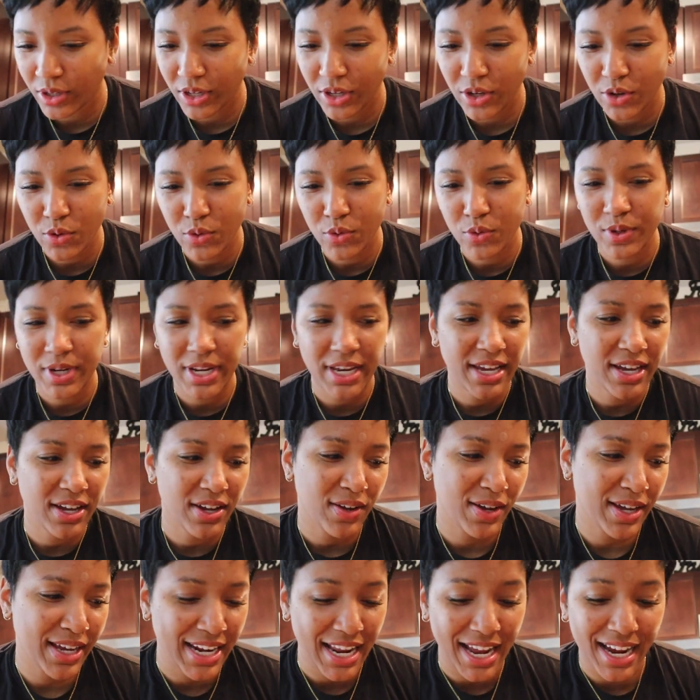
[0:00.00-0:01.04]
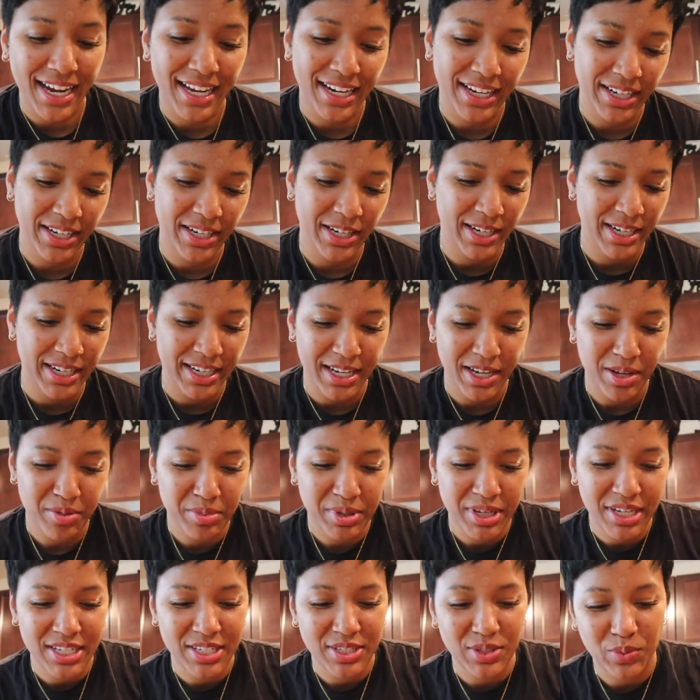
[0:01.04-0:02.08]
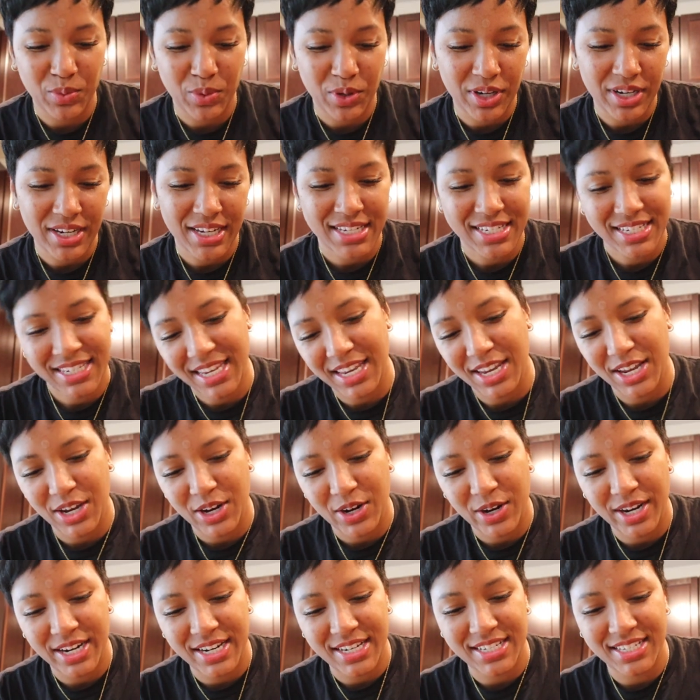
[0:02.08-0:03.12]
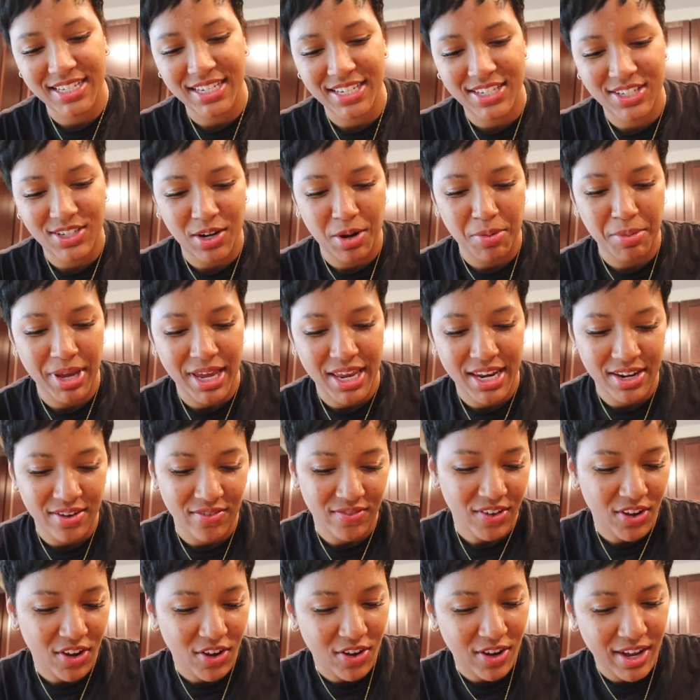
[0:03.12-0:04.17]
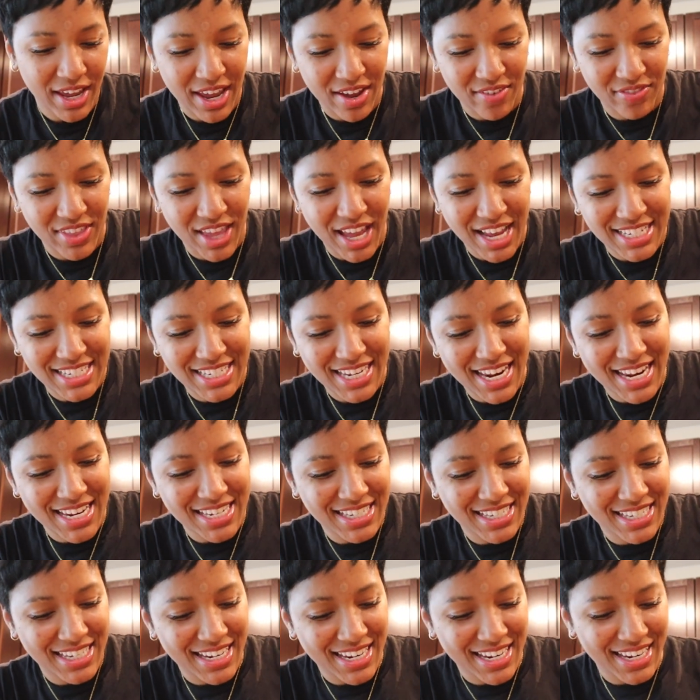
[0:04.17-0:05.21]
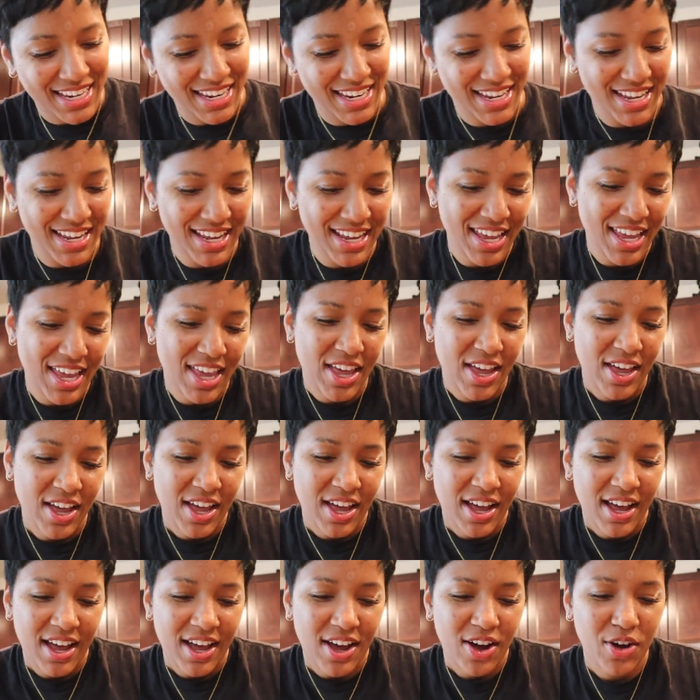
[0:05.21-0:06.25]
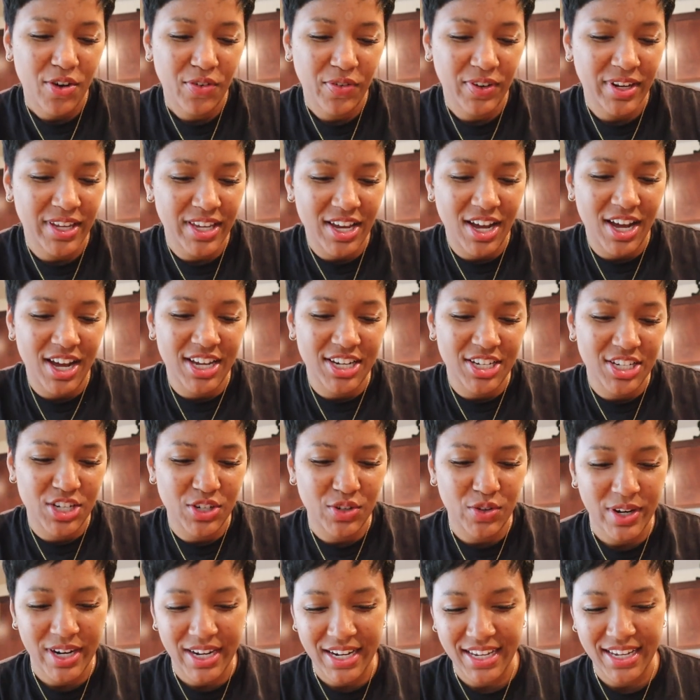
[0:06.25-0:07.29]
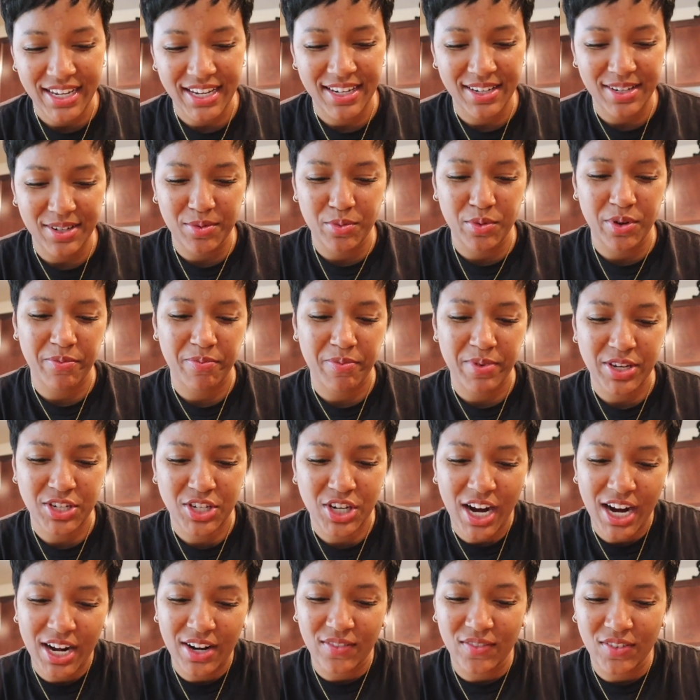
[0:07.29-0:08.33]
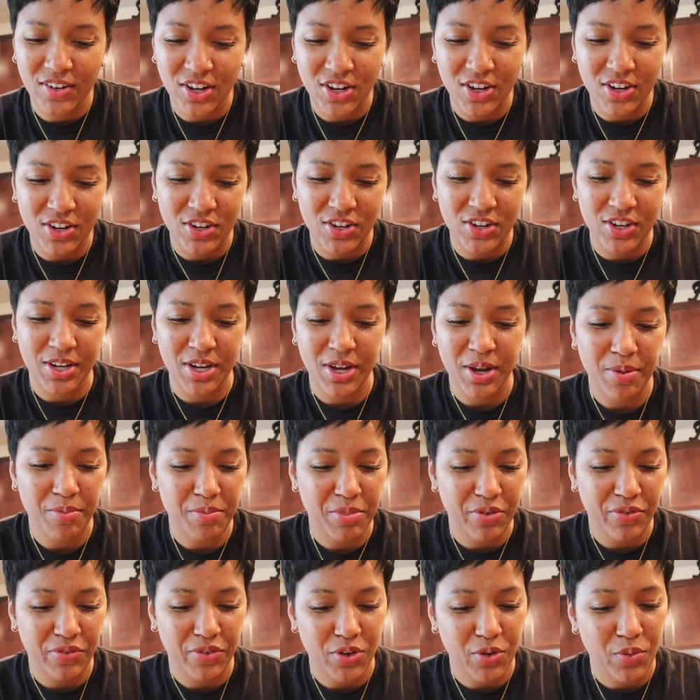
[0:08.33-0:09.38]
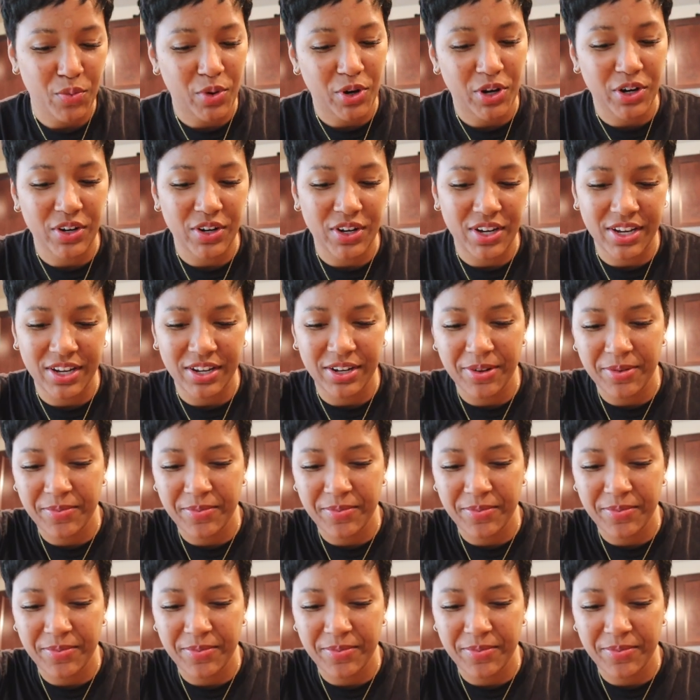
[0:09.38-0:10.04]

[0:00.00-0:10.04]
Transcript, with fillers: it cooled down and I gotta hurry up because work is getting crazy. So I'm gonna end the vlog after I taste it. Hopefully y'all enjoyed it with me trying to vlog before work